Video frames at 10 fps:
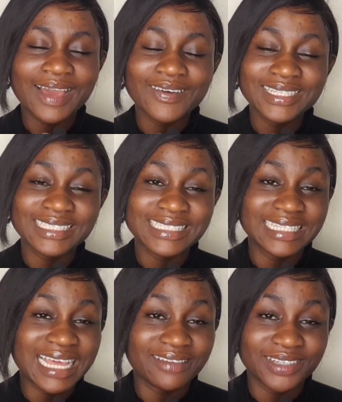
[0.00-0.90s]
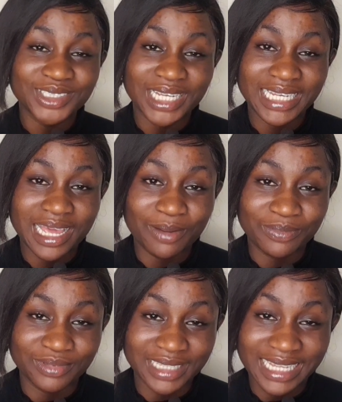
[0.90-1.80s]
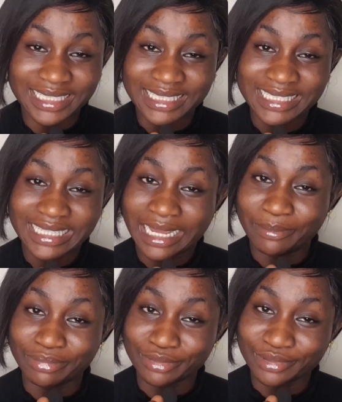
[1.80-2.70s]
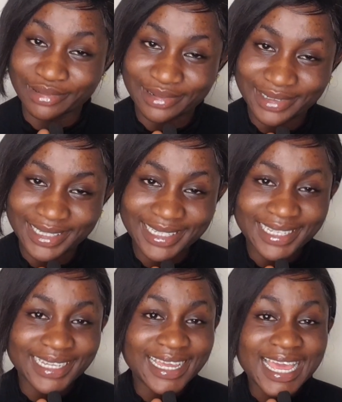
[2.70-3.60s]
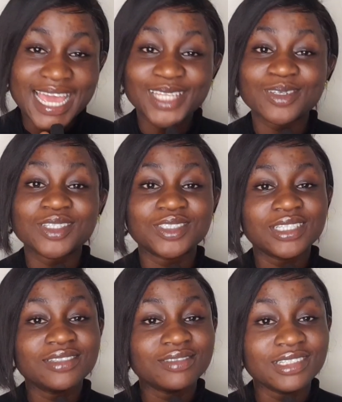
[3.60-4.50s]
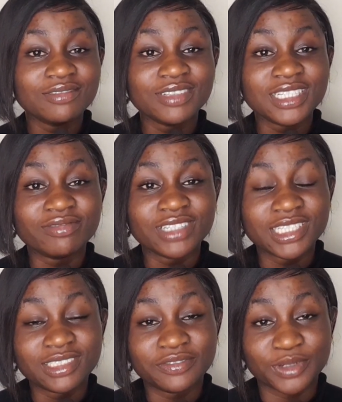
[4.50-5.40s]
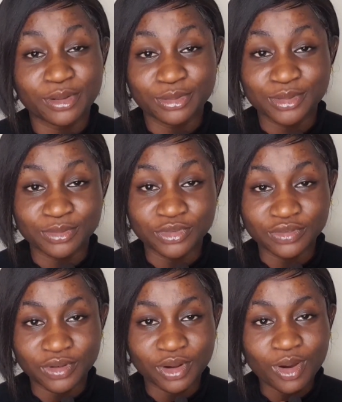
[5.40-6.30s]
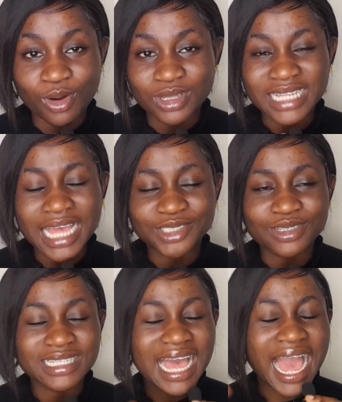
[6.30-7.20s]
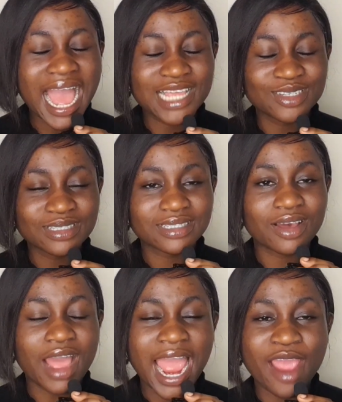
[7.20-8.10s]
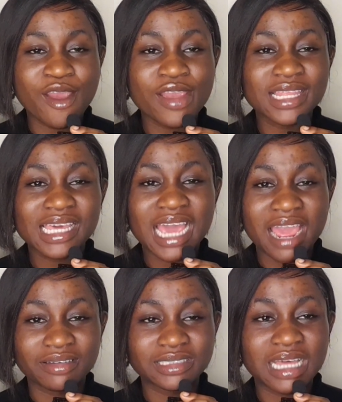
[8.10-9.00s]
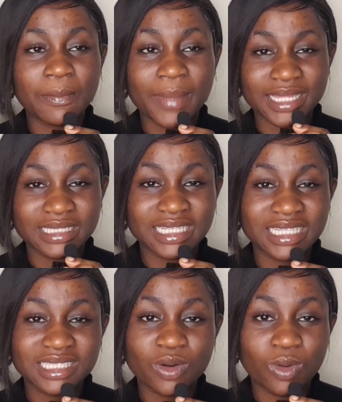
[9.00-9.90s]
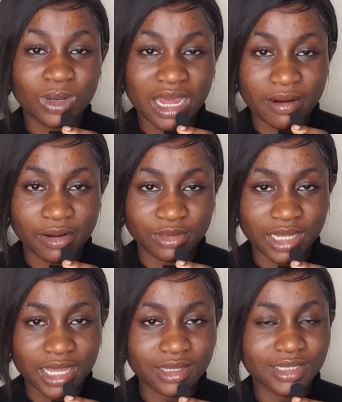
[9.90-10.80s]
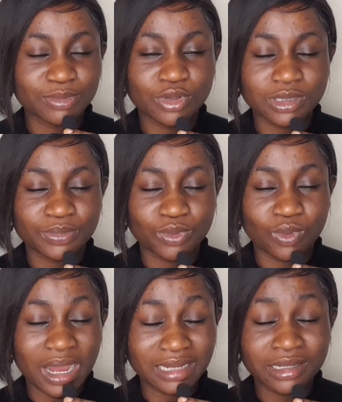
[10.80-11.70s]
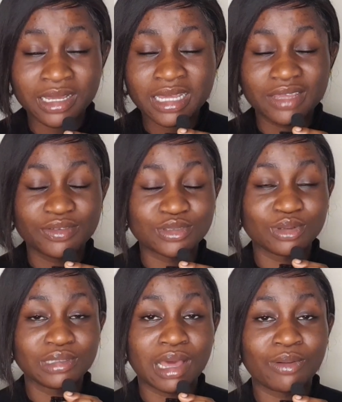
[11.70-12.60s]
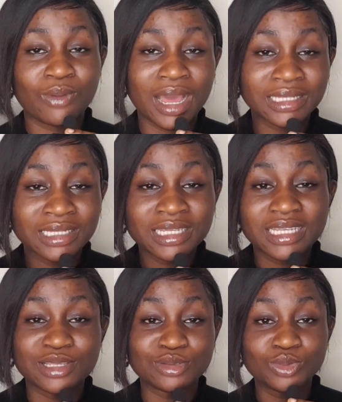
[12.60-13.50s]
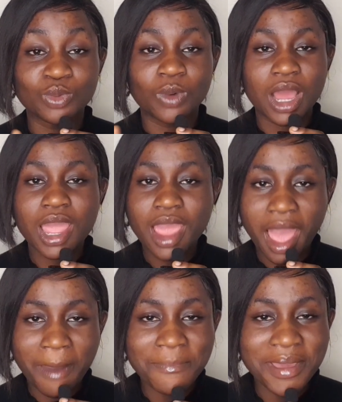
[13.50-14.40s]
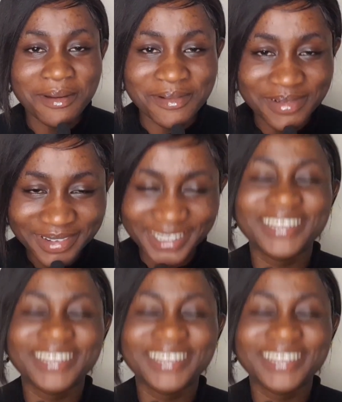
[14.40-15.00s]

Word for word: when the thing eventually happened and the thing broke, it was really, really, really, really difficult to move on, because I already carried that mindset all around, like it must be one, if it's not that one, it's no one. Hey, I beg you.